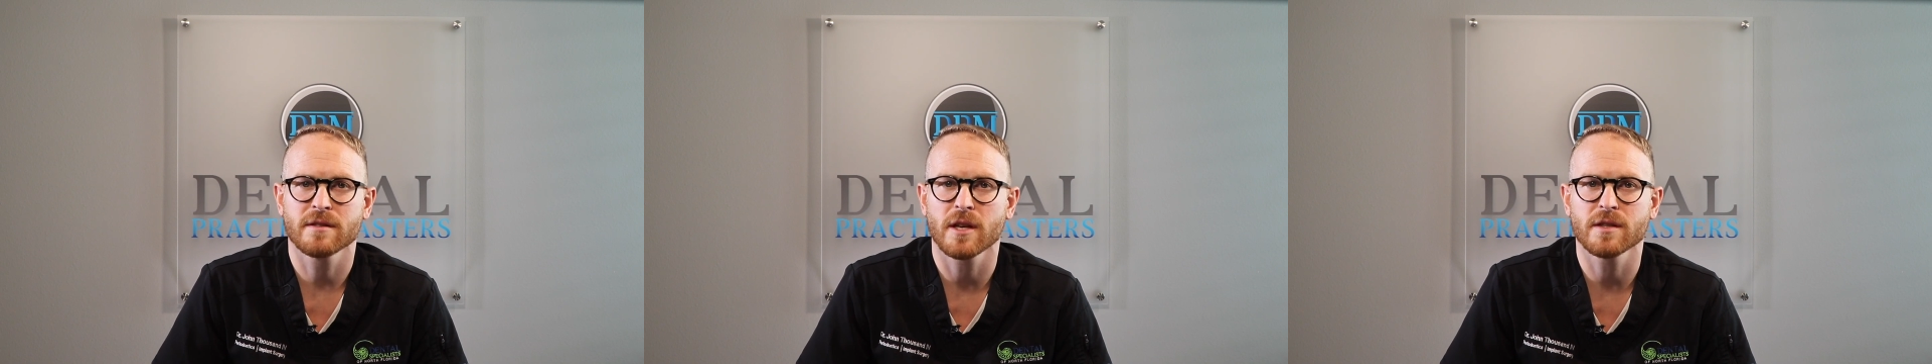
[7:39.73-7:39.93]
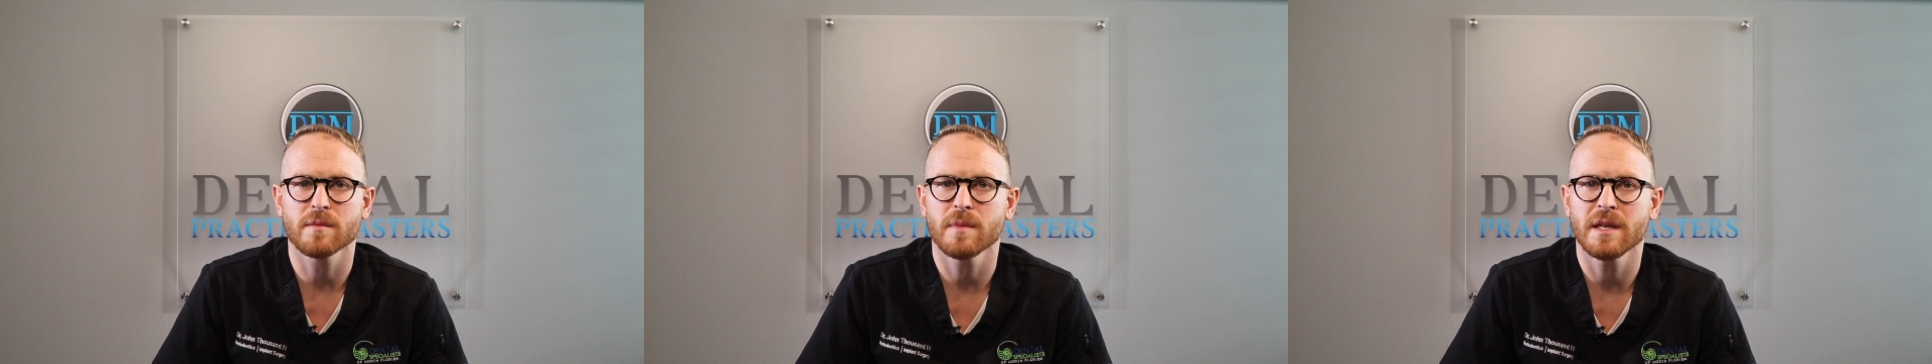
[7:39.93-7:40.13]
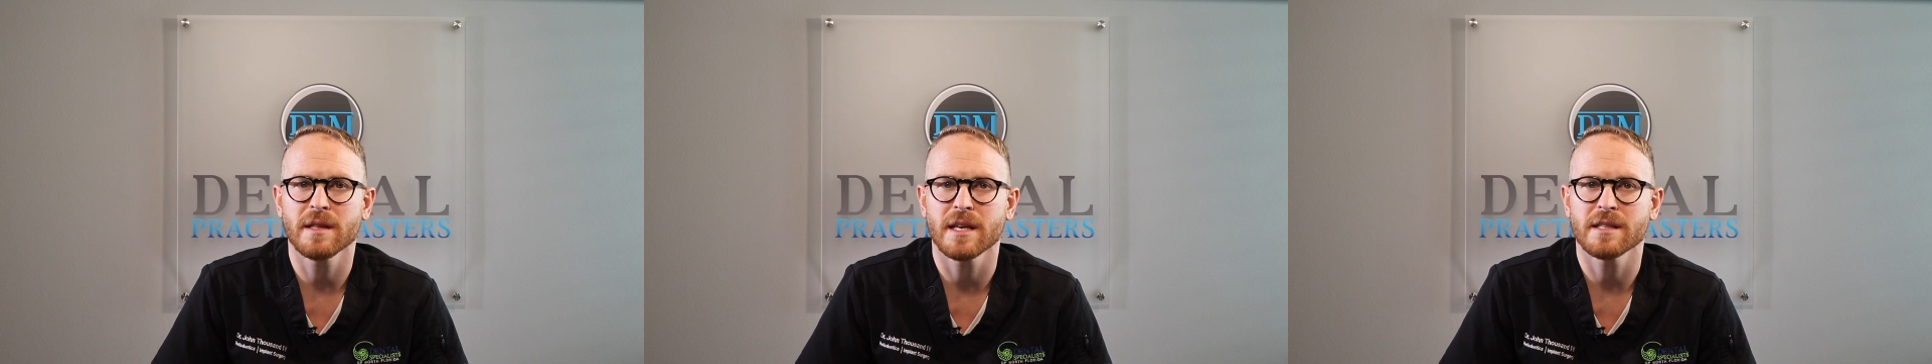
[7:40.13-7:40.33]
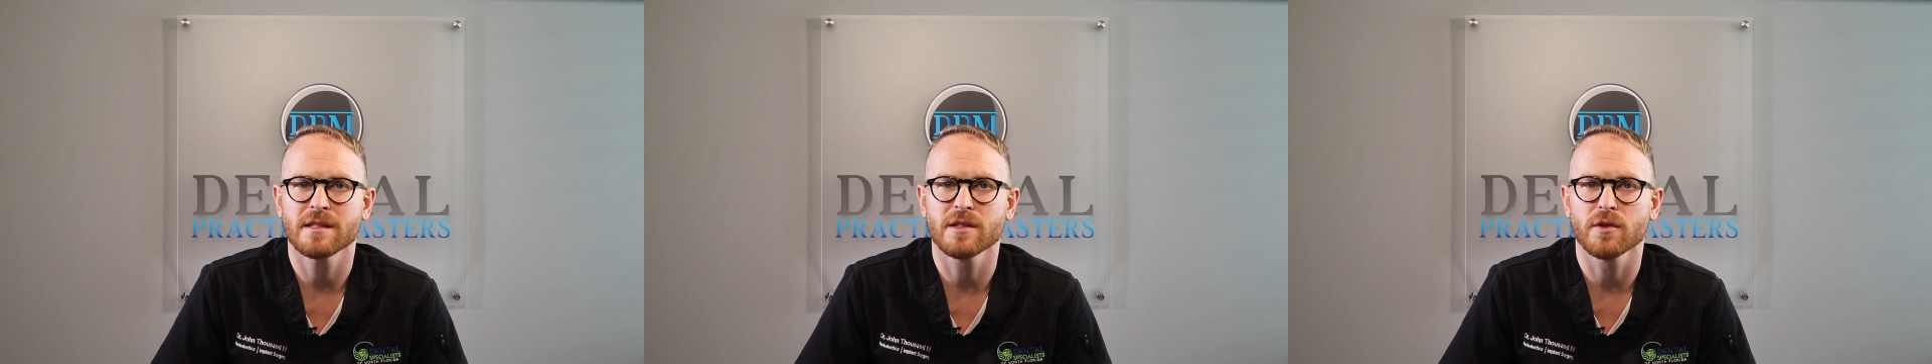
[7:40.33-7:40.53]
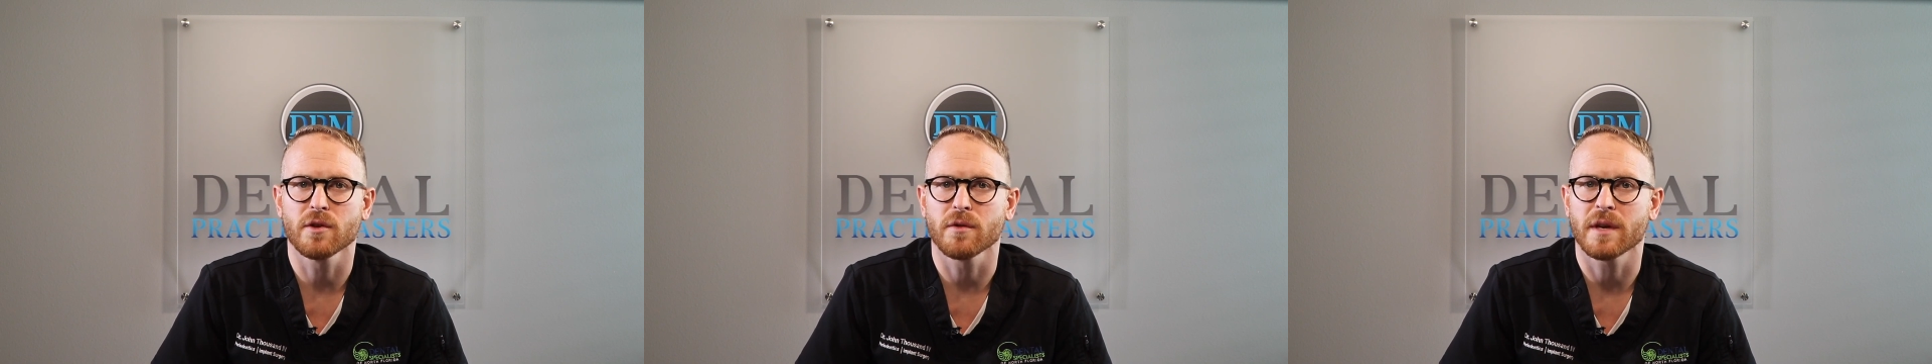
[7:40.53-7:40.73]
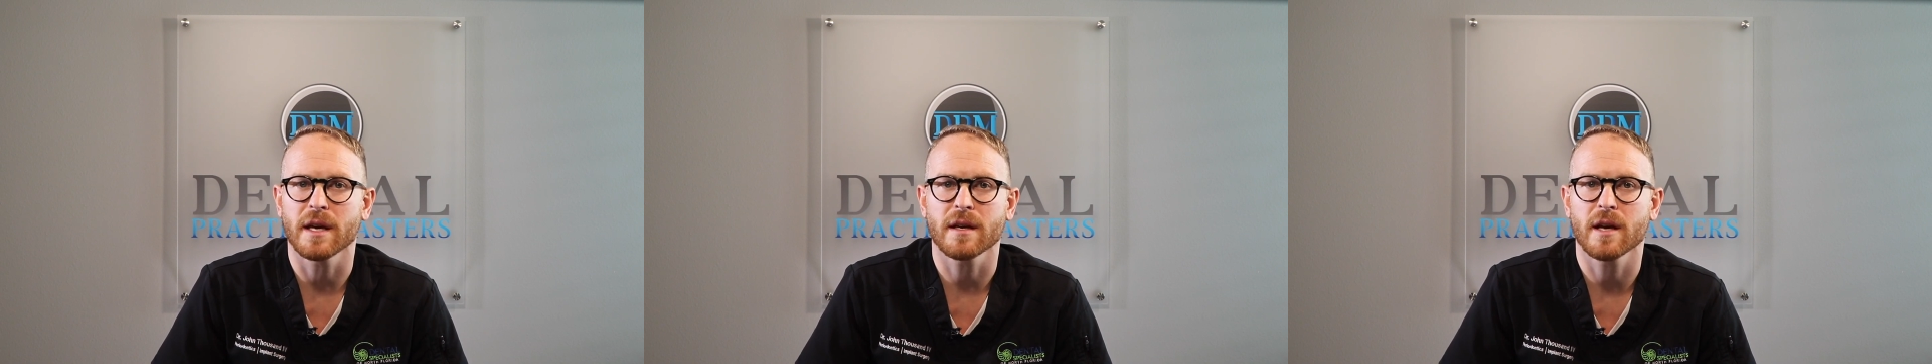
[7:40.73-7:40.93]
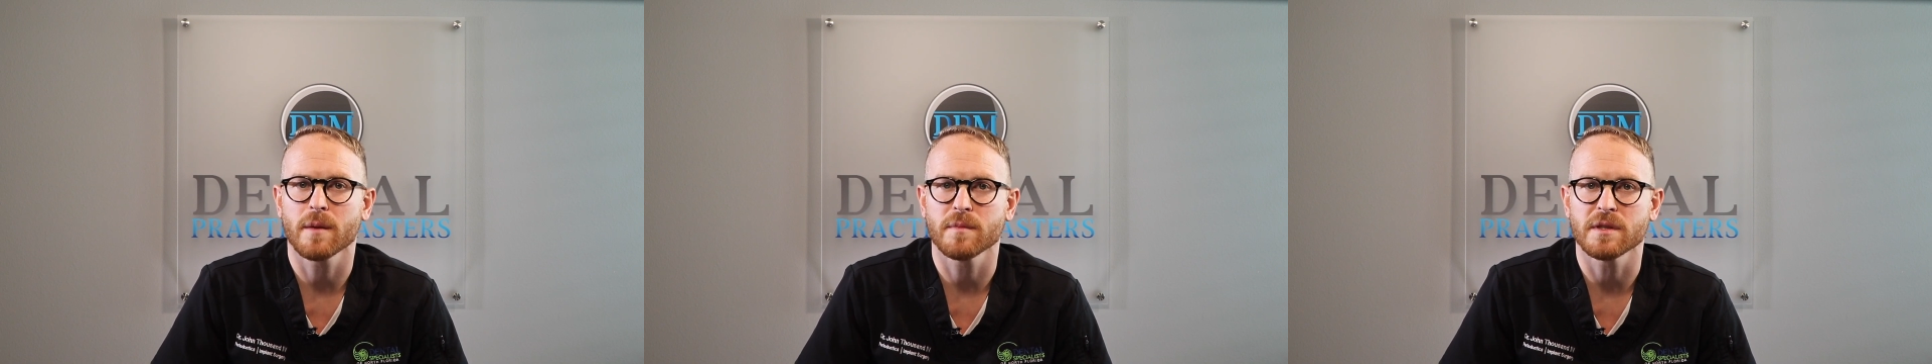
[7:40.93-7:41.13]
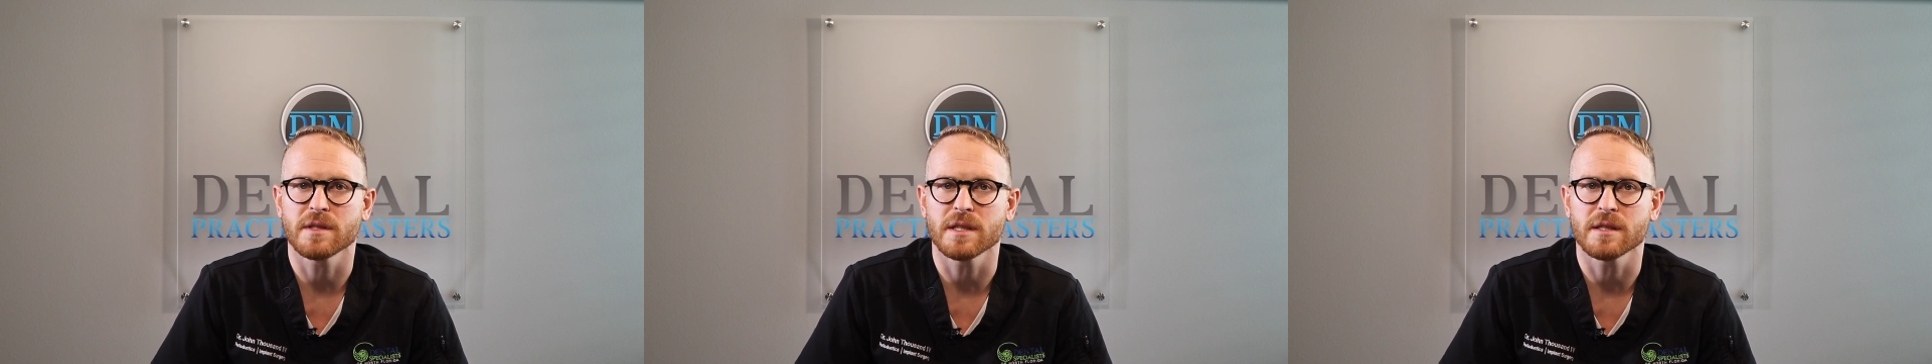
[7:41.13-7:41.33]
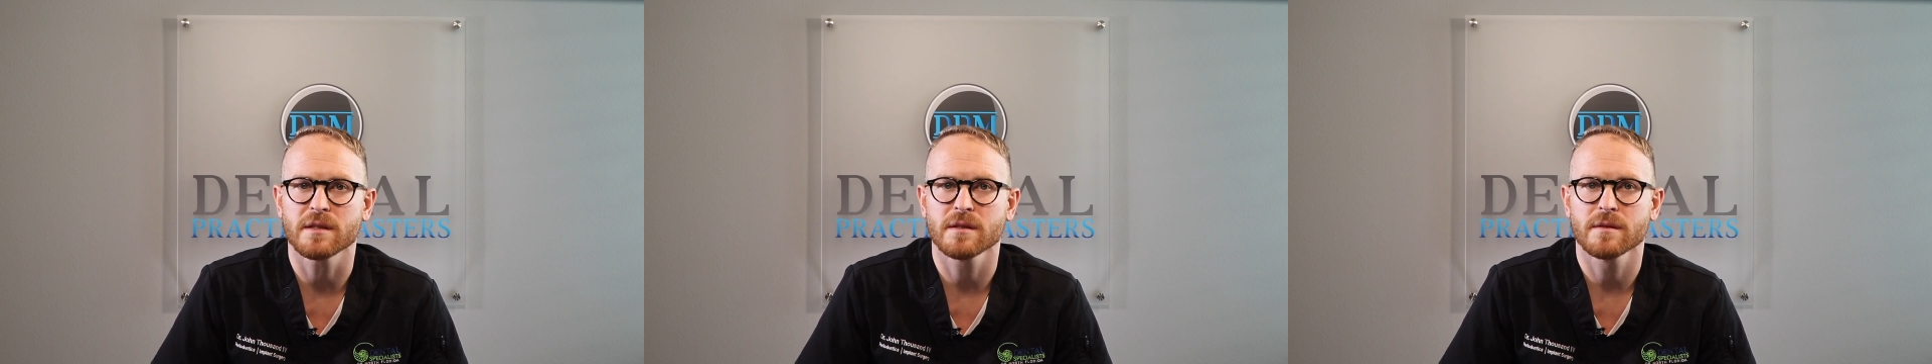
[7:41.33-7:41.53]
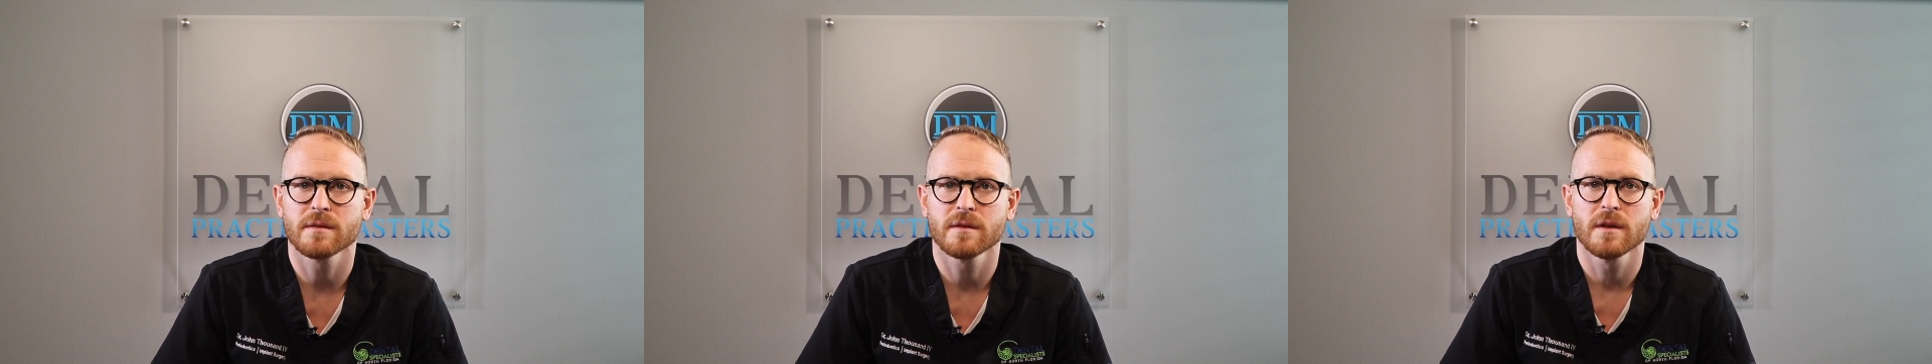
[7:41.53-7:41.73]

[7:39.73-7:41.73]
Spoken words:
doesn't mean they still don't get gum disease.